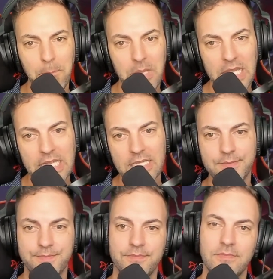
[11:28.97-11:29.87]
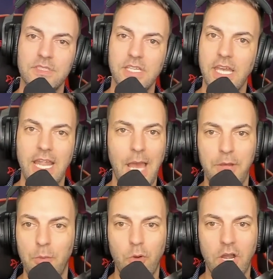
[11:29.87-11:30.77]
Bling. See, it
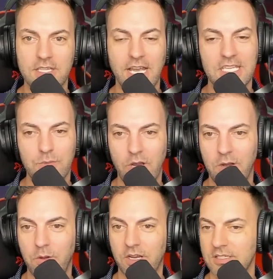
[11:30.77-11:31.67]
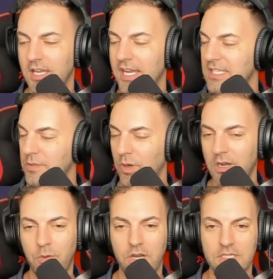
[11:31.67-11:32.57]
hap- it works. I swear it works. I swear
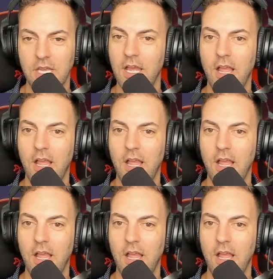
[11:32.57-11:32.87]
it works.